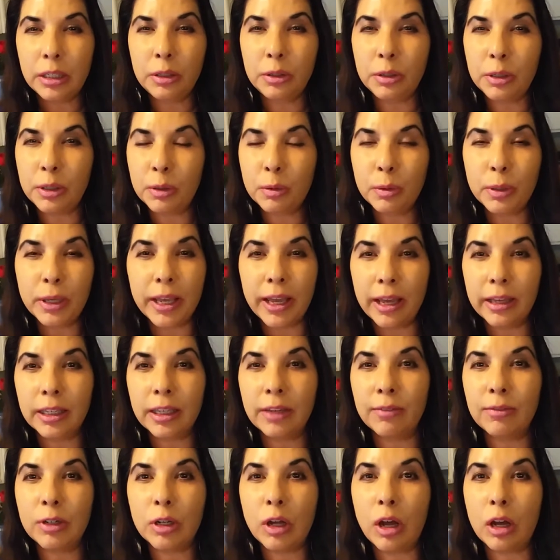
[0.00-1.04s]
You can't
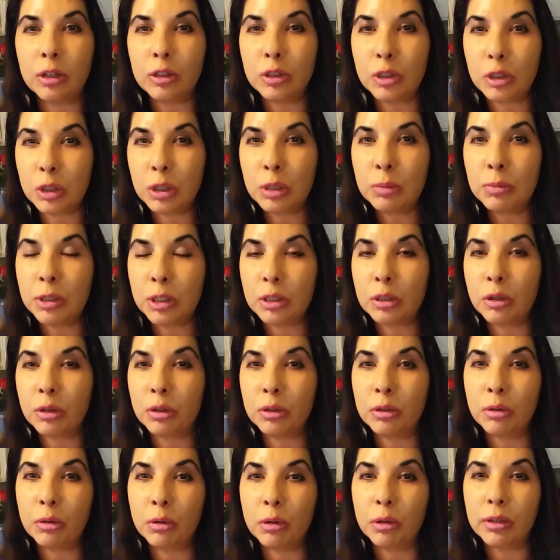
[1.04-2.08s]
give dogs too much
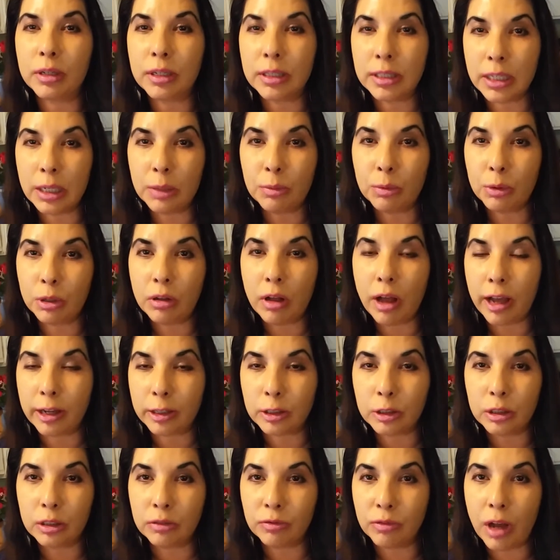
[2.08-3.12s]
coconut oil because they will
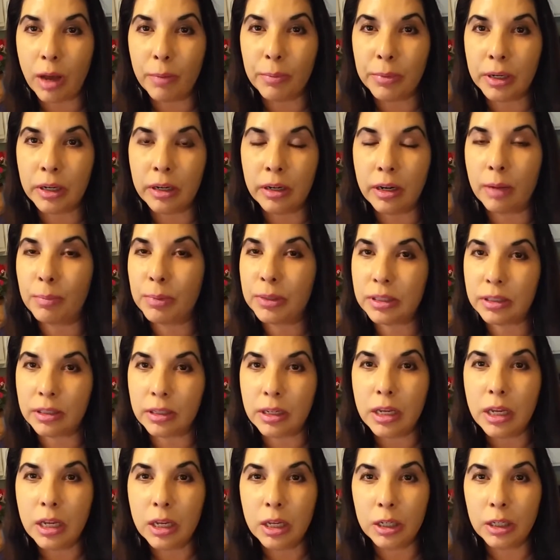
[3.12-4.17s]
actually vomit it up. It's
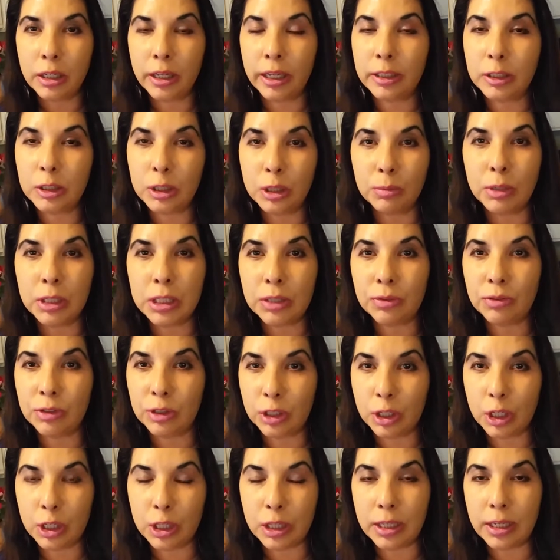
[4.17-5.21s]
like too much of a
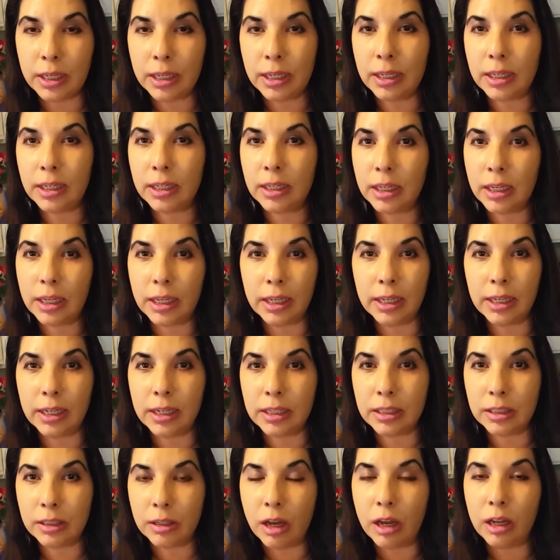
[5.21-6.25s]
good thing
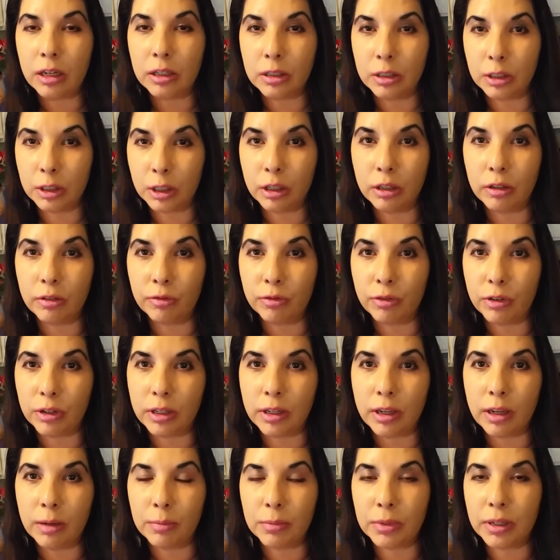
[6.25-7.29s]
is not good for
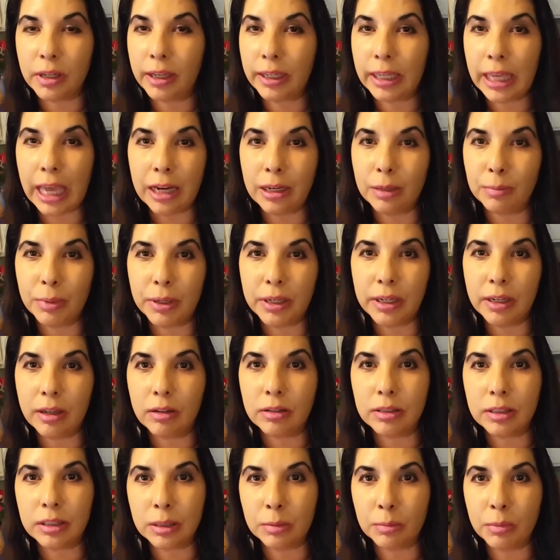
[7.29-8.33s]
them, like anybody
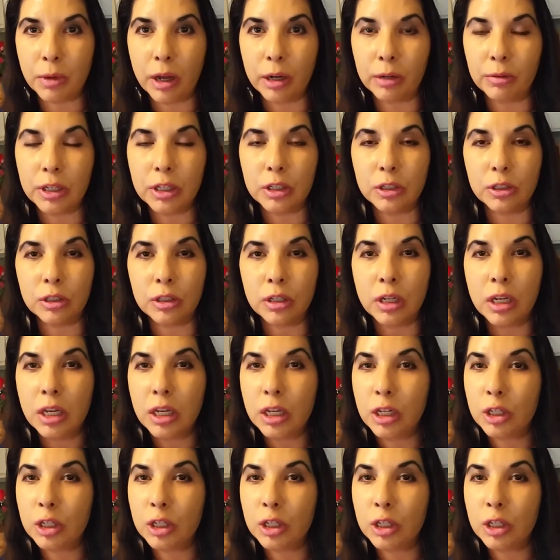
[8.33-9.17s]
else, in moderation.